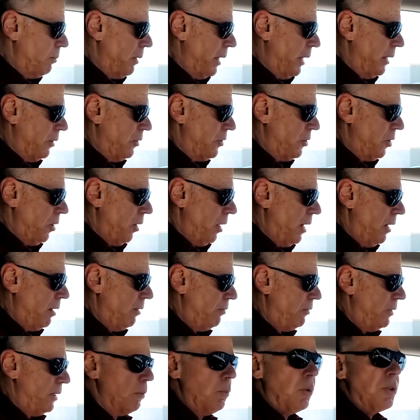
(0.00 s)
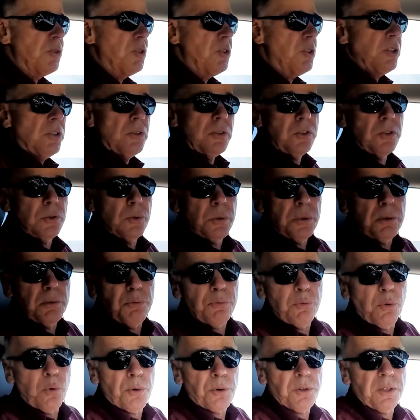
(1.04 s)
miles left, and we're still doing
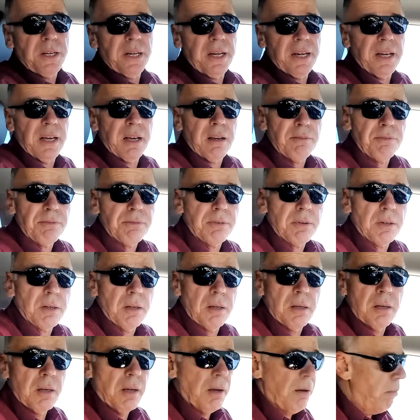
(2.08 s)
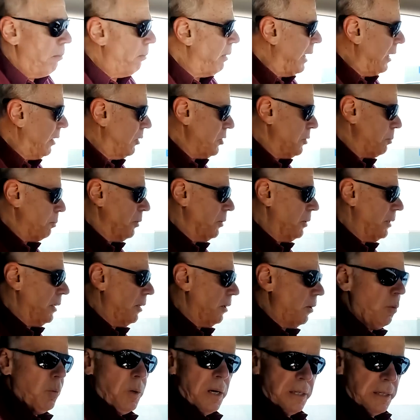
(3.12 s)
4.5 miles per
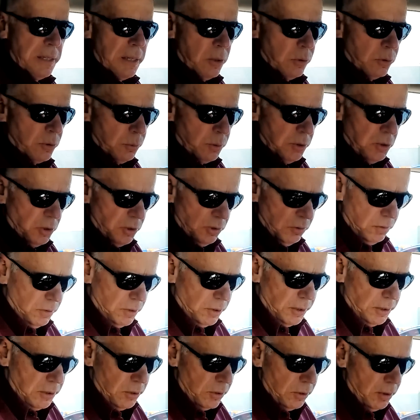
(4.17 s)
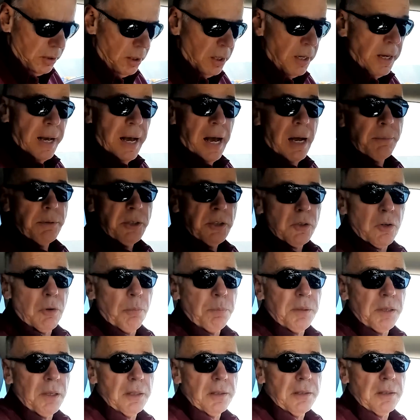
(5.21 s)
kilowatt hour, which is very good. I'm going to go
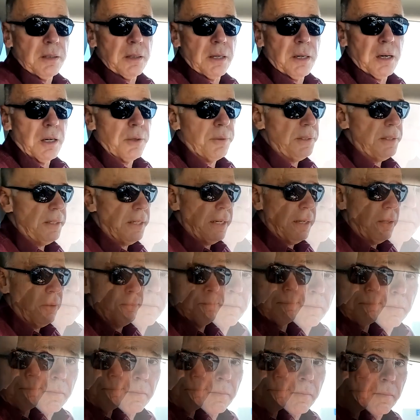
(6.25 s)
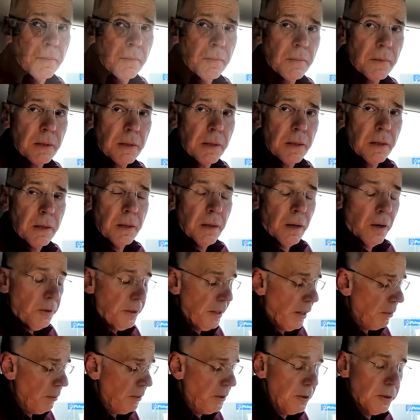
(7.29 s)
plug the car in now.
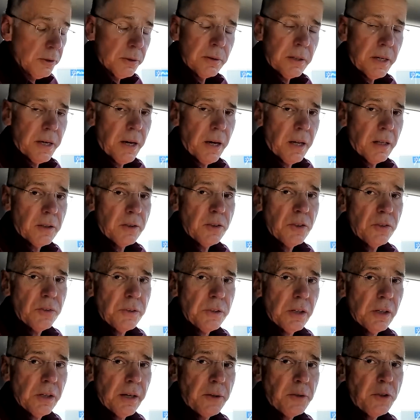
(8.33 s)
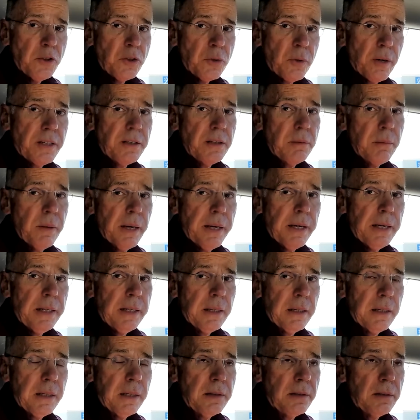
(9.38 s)
Okay, I'm here in Collinsville. I was trying to
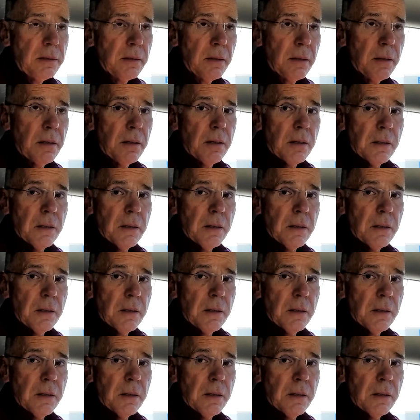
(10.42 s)
make it